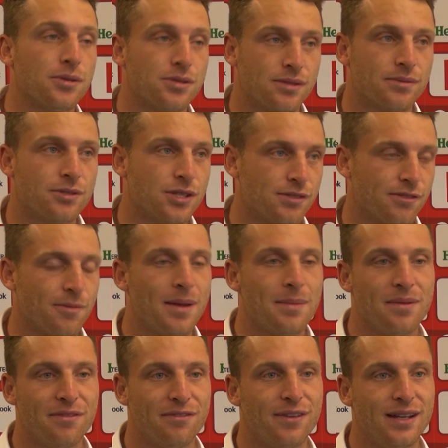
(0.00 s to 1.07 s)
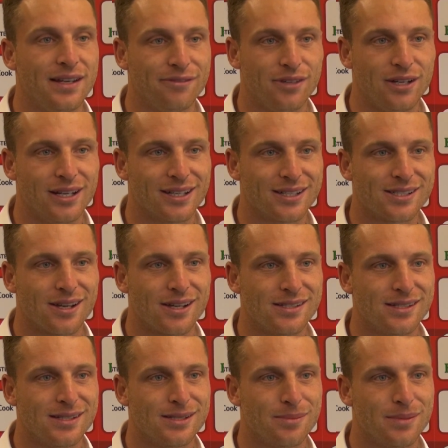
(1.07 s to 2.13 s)
I was just remembered feeling really
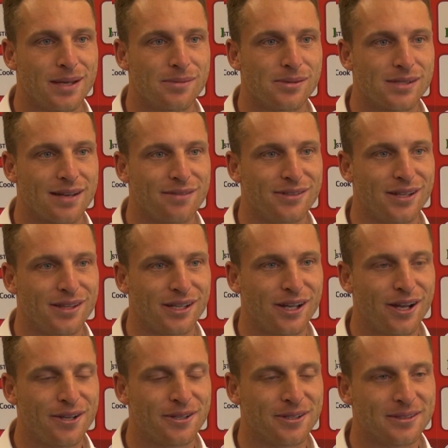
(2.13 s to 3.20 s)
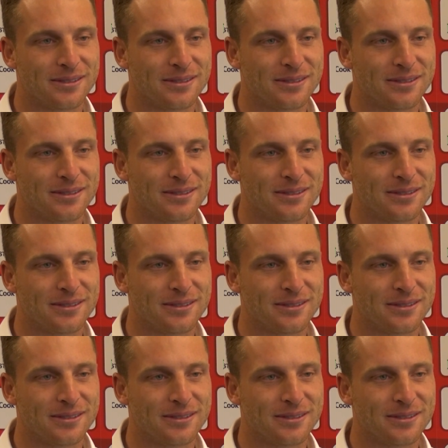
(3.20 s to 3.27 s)
excited to be able to have another go.